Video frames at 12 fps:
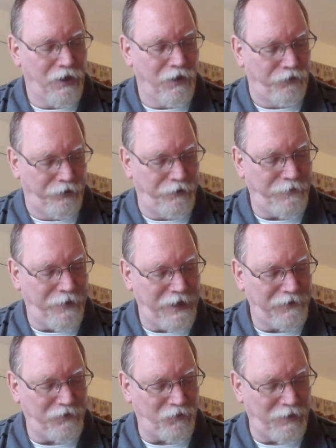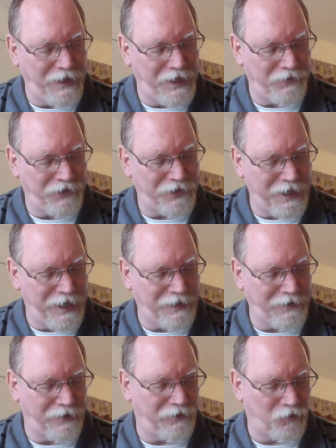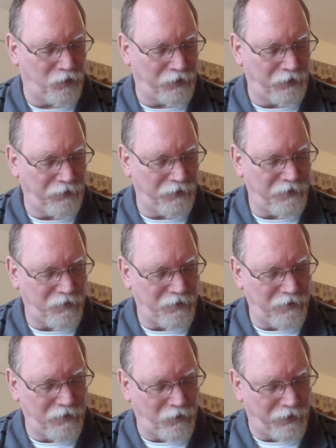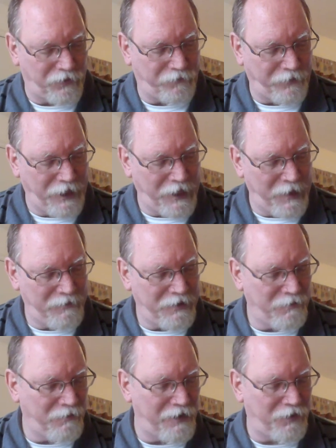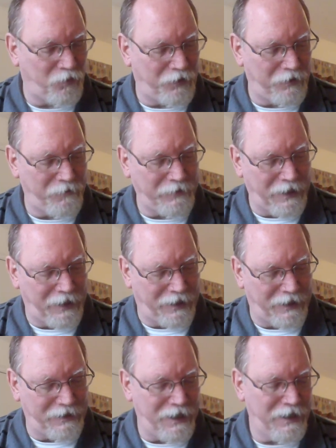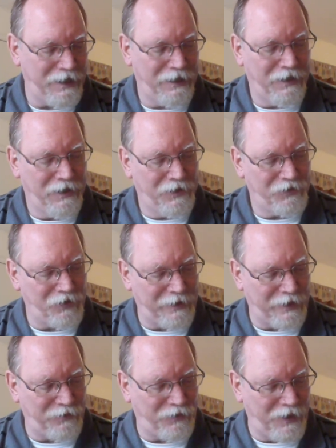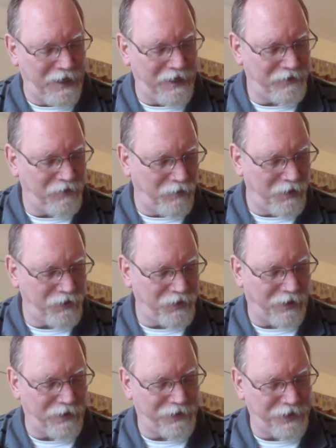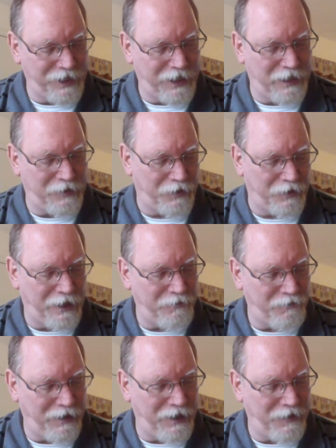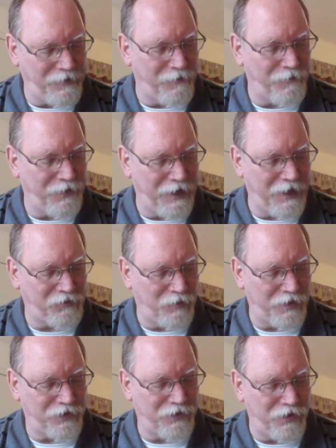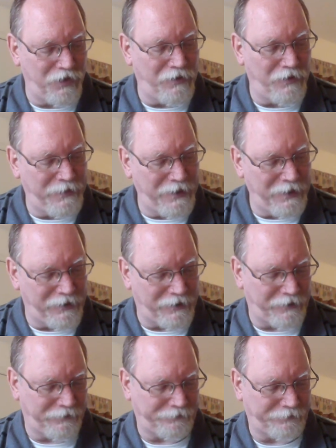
through faith we understand that the worlds were framed by the word of God, so that things which are seen were not made of things which do appear.